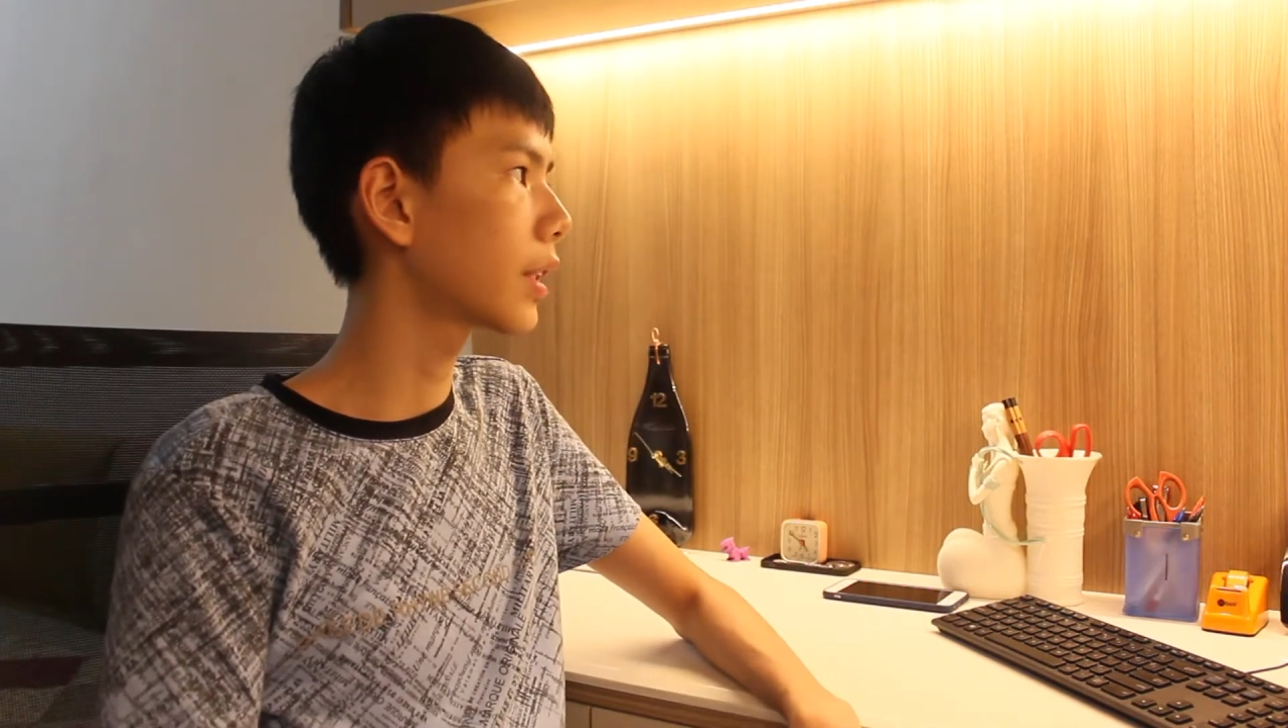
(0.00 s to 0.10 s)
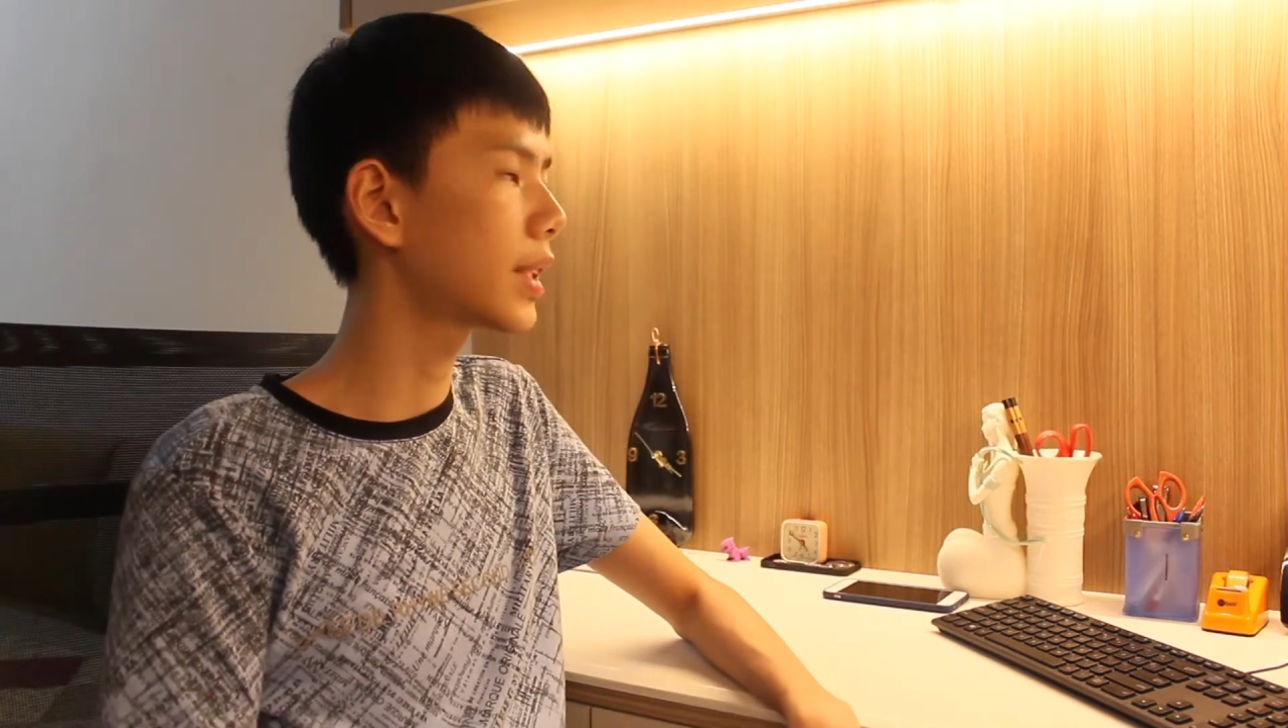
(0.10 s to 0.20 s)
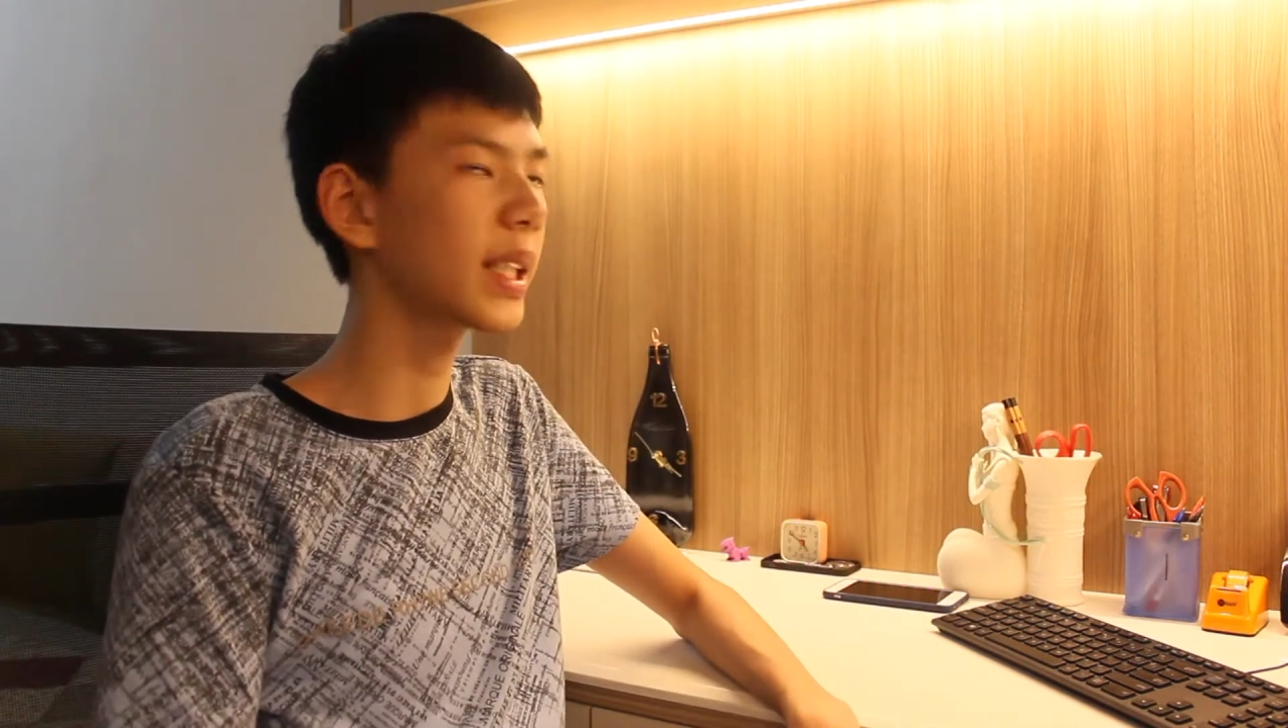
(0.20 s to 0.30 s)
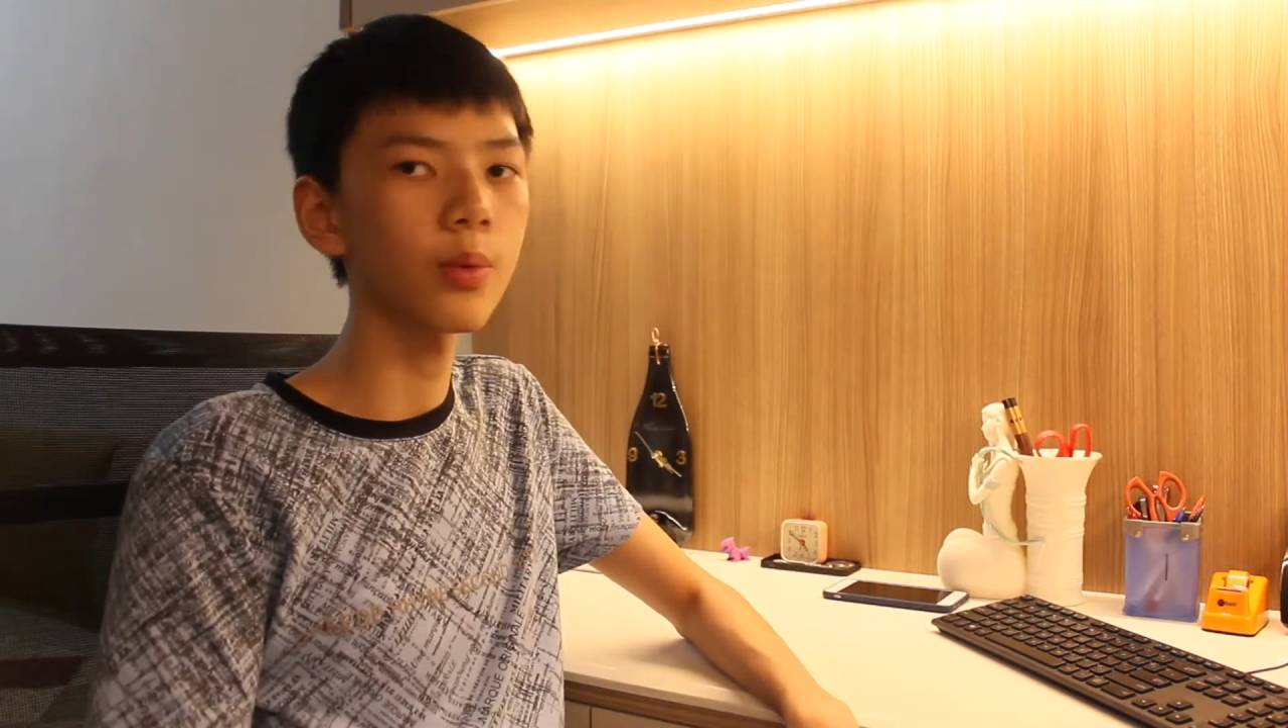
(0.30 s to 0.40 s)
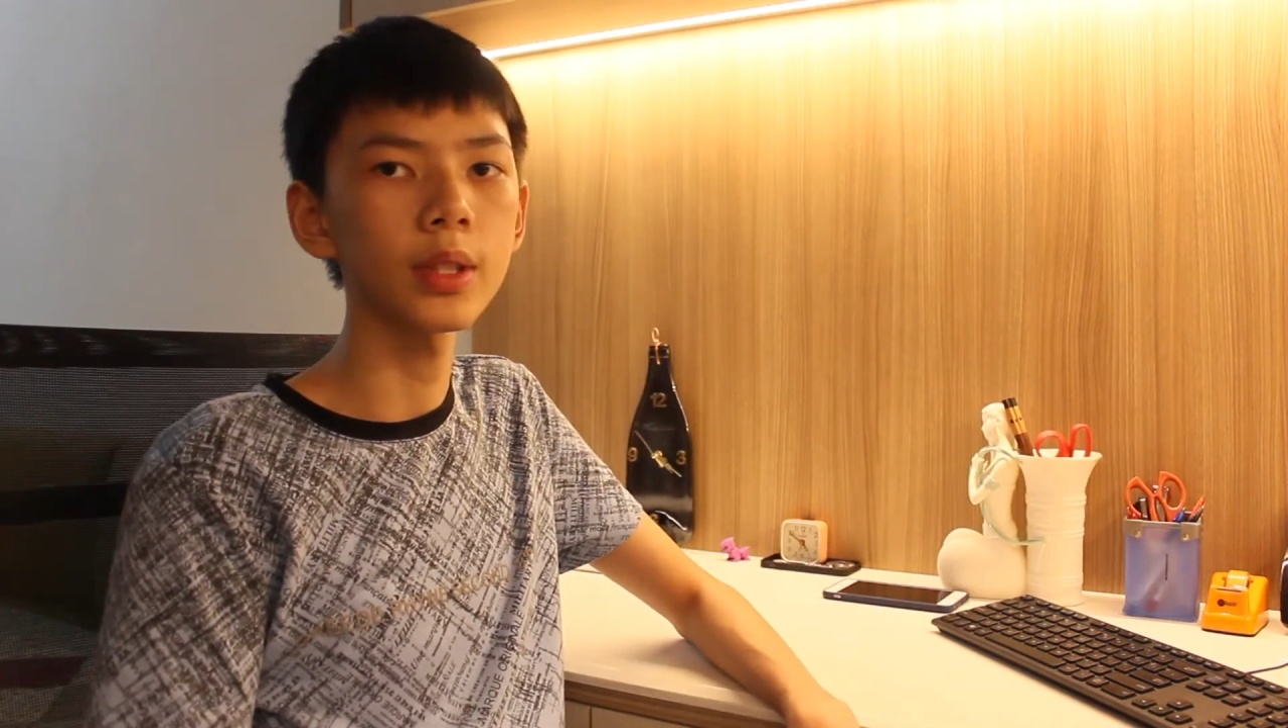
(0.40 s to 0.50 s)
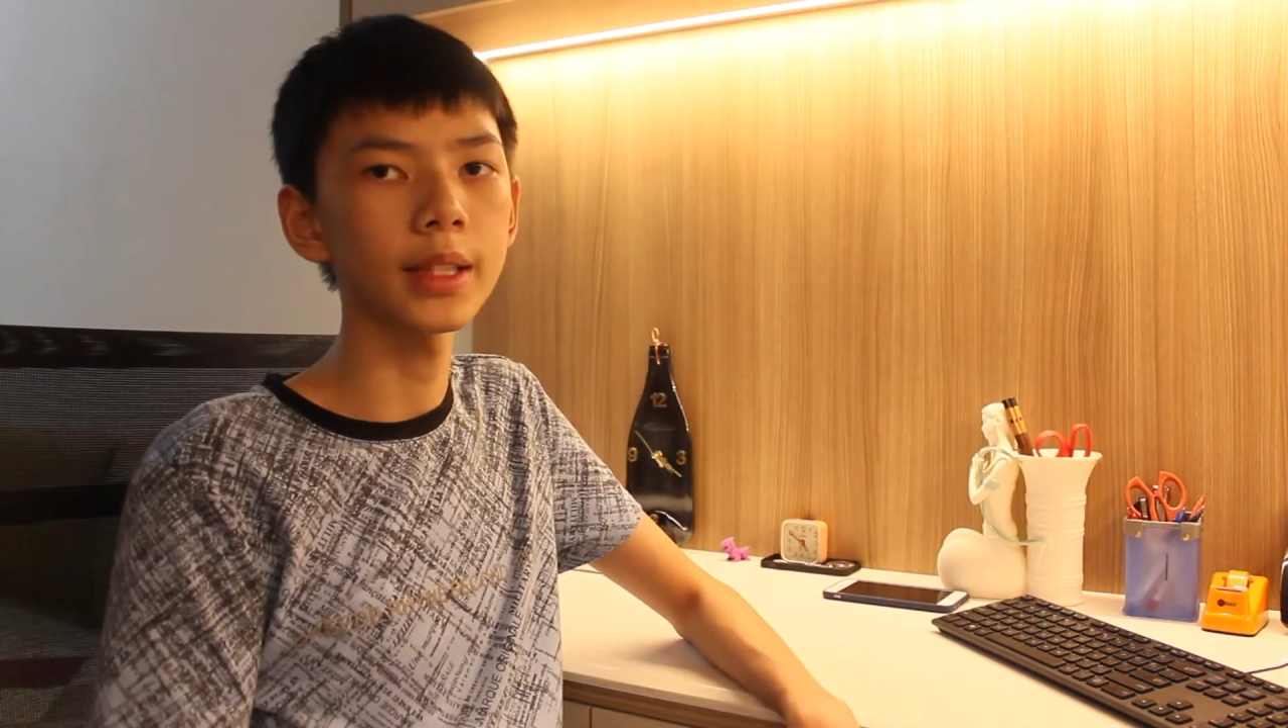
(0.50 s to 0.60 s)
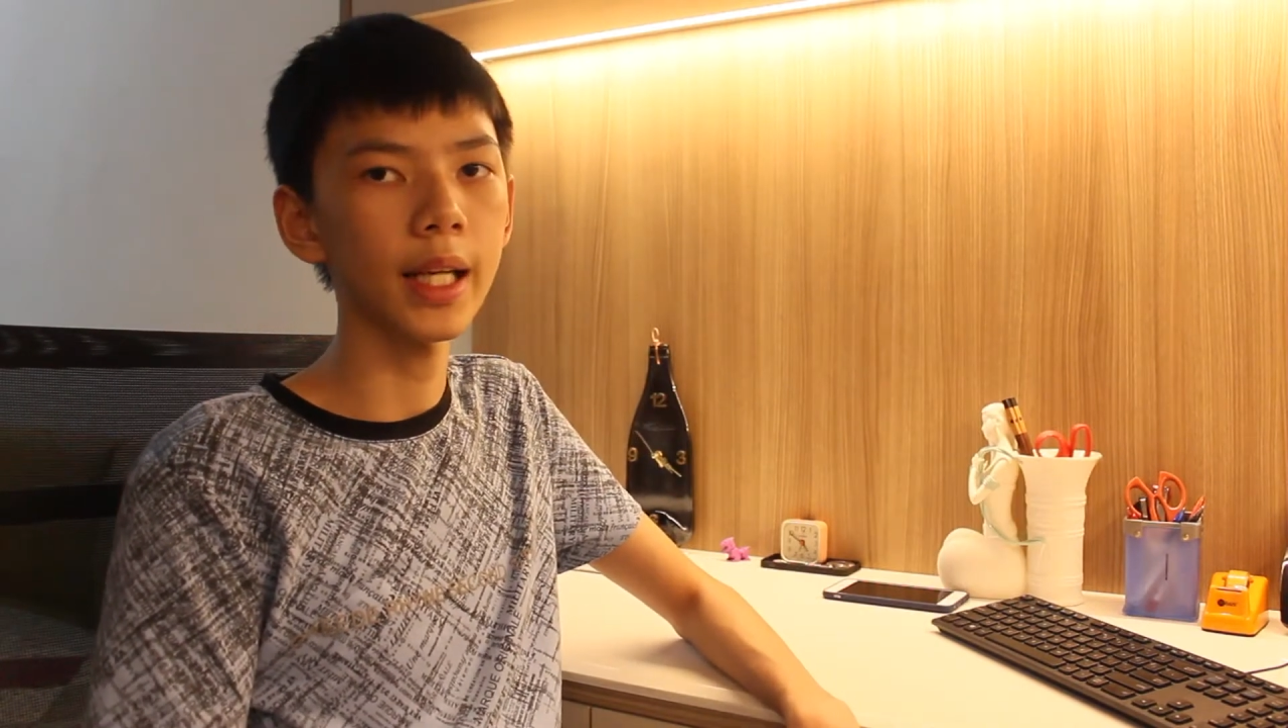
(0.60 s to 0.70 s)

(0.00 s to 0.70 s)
the sequence